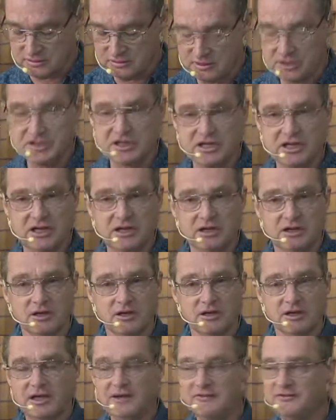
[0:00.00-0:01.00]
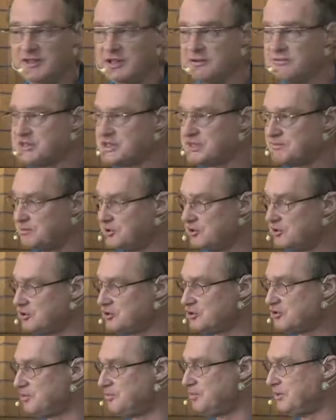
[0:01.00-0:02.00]
You see, if there were
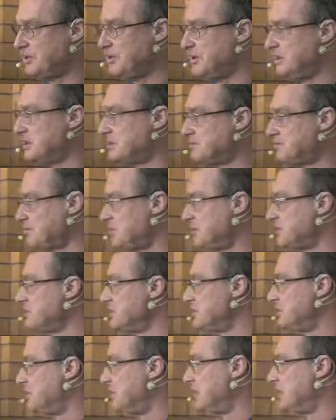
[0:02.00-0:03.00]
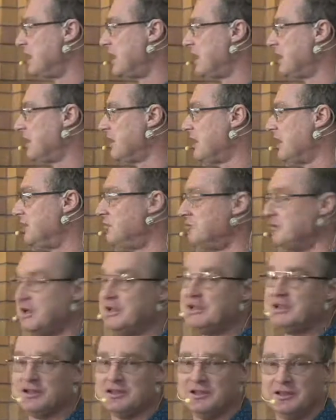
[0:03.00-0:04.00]
spiritual beings present in Adelaide
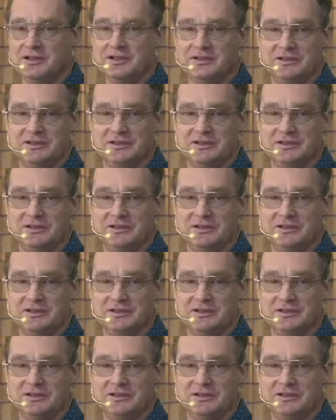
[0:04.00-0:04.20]
regularly,